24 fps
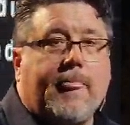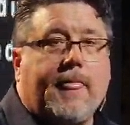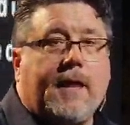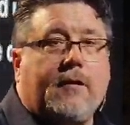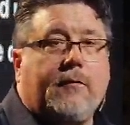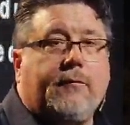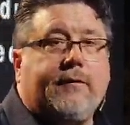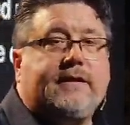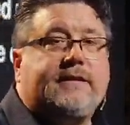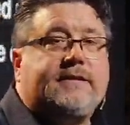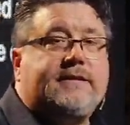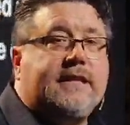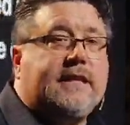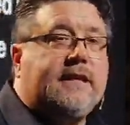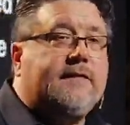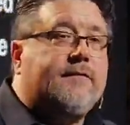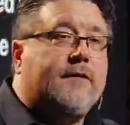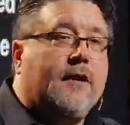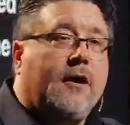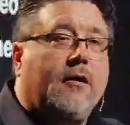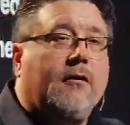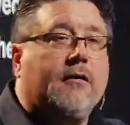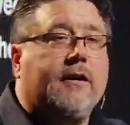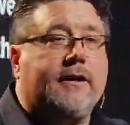received the
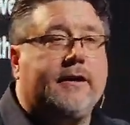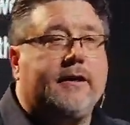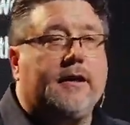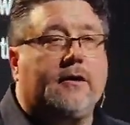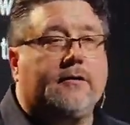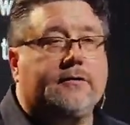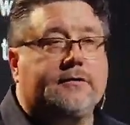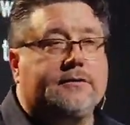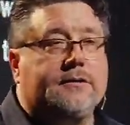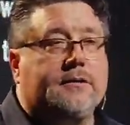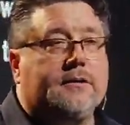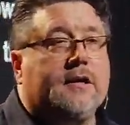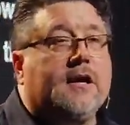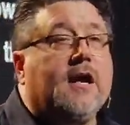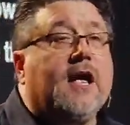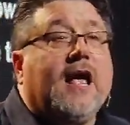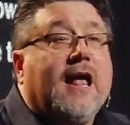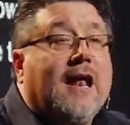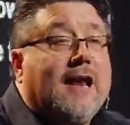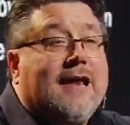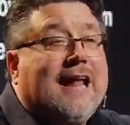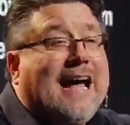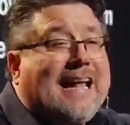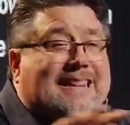Holy Ghost.
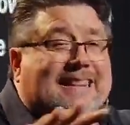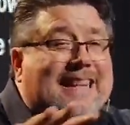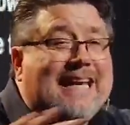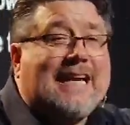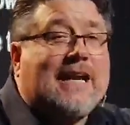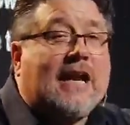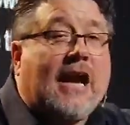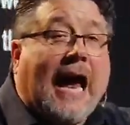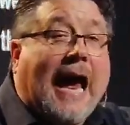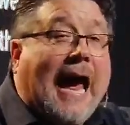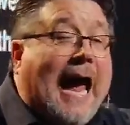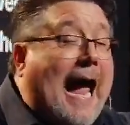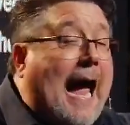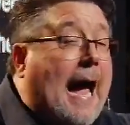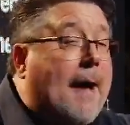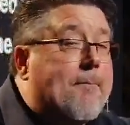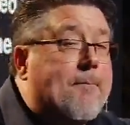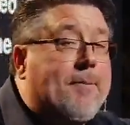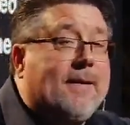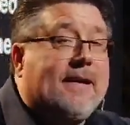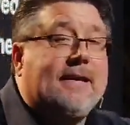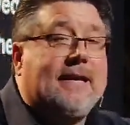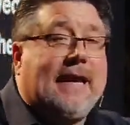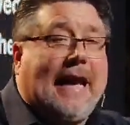Nothing
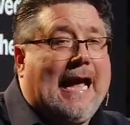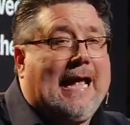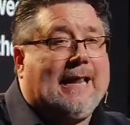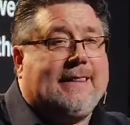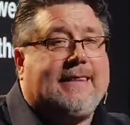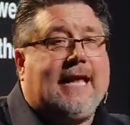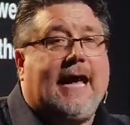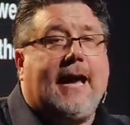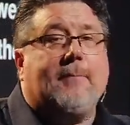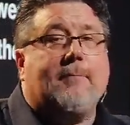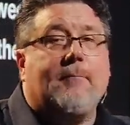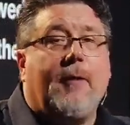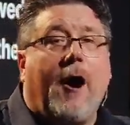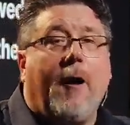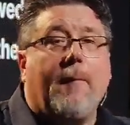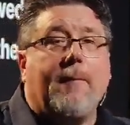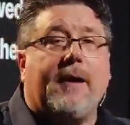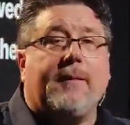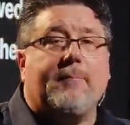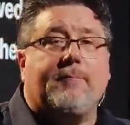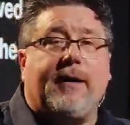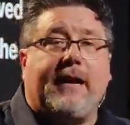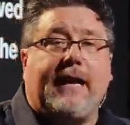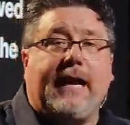happened at that
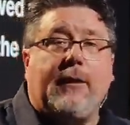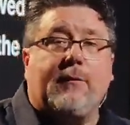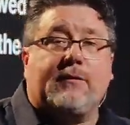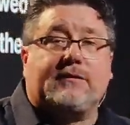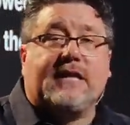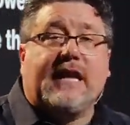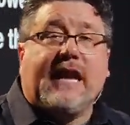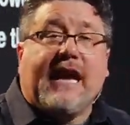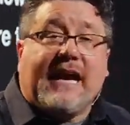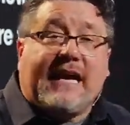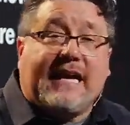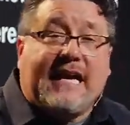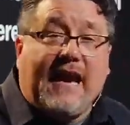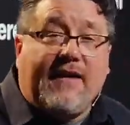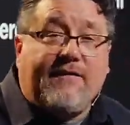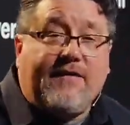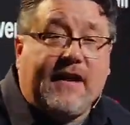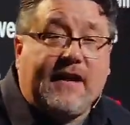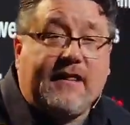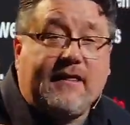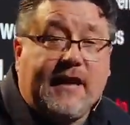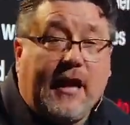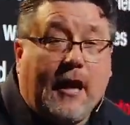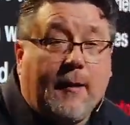moment, but he was
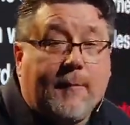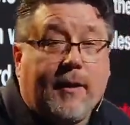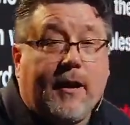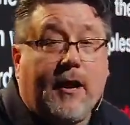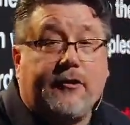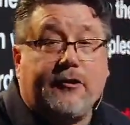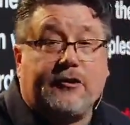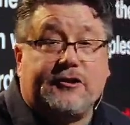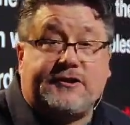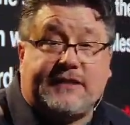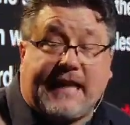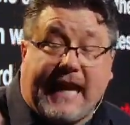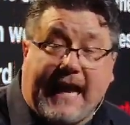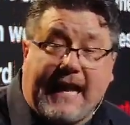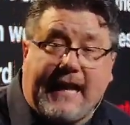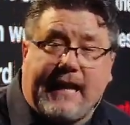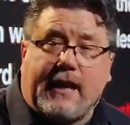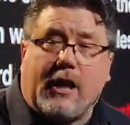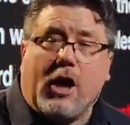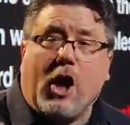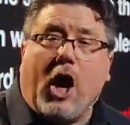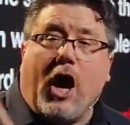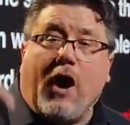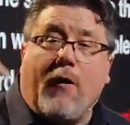giving them an understanding
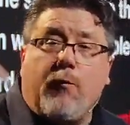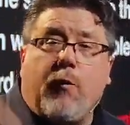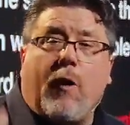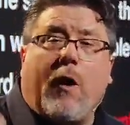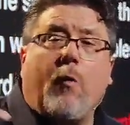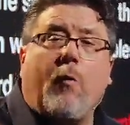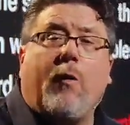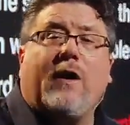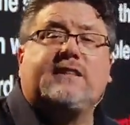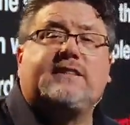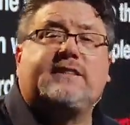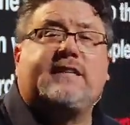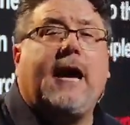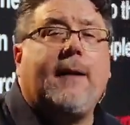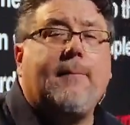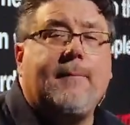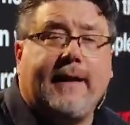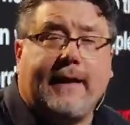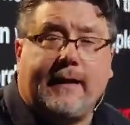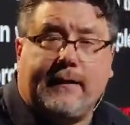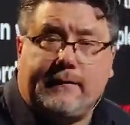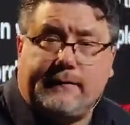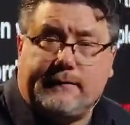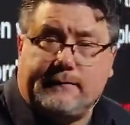of what was coming.